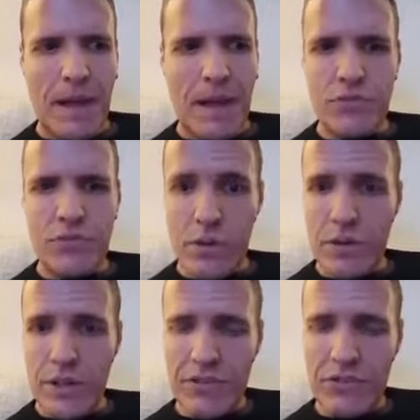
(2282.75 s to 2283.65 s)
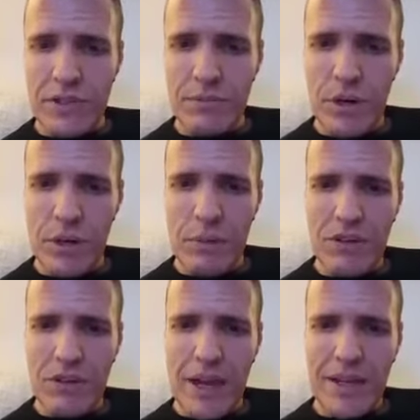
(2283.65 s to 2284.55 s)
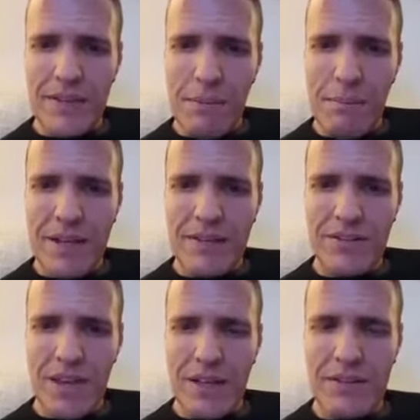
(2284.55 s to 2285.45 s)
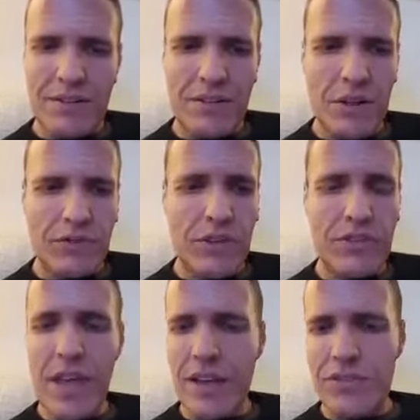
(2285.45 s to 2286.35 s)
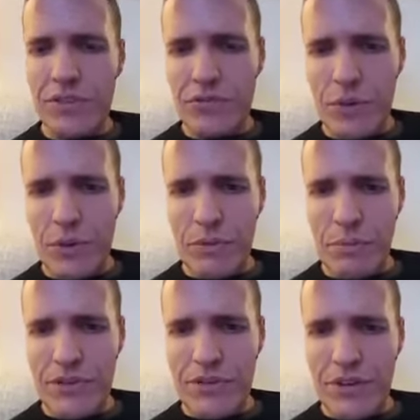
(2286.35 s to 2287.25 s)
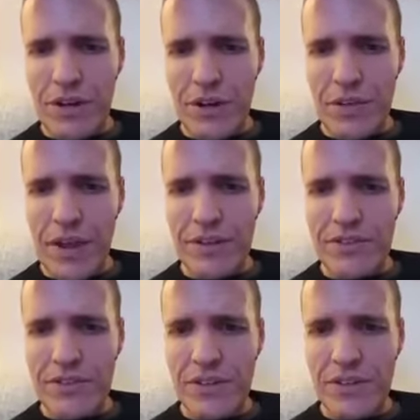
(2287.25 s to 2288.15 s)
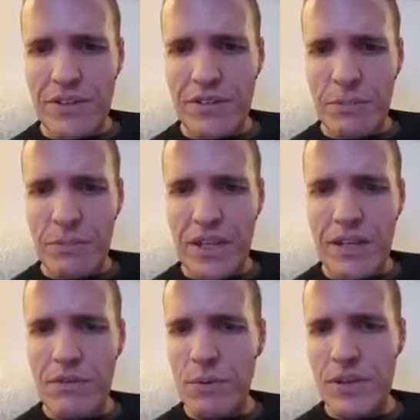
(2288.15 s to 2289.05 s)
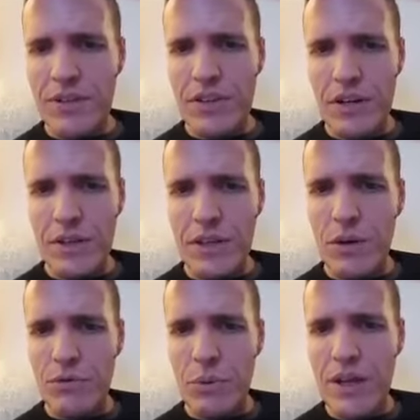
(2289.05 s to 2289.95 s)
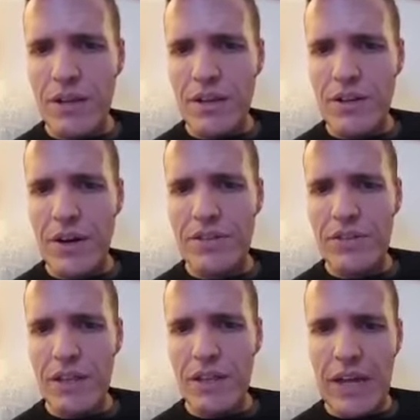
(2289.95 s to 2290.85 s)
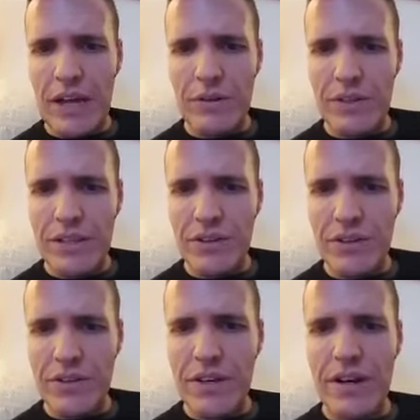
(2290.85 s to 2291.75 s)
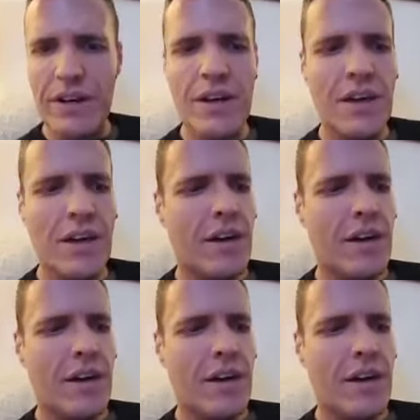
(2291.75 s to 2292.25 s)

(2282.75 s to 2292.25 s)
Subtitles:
I struggle actually putting myself back in that mindset. And, to this day, I still struggle with depression here and there. It's still something that never really entirely goes away. I still have down days here and there.